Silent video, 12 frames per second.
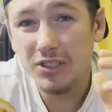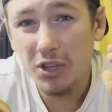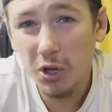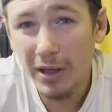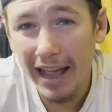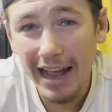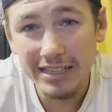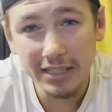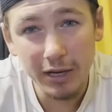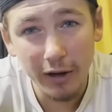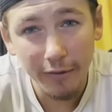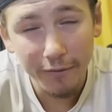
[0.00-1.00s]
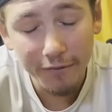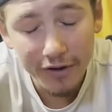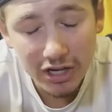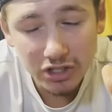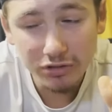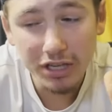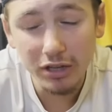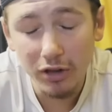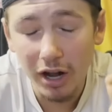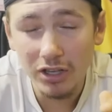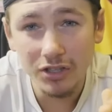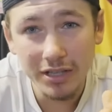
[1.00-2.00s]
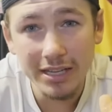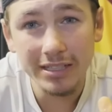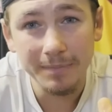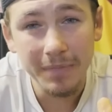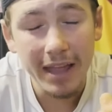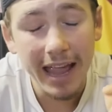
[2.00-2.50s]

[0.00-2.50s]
still hasn't officially launched this,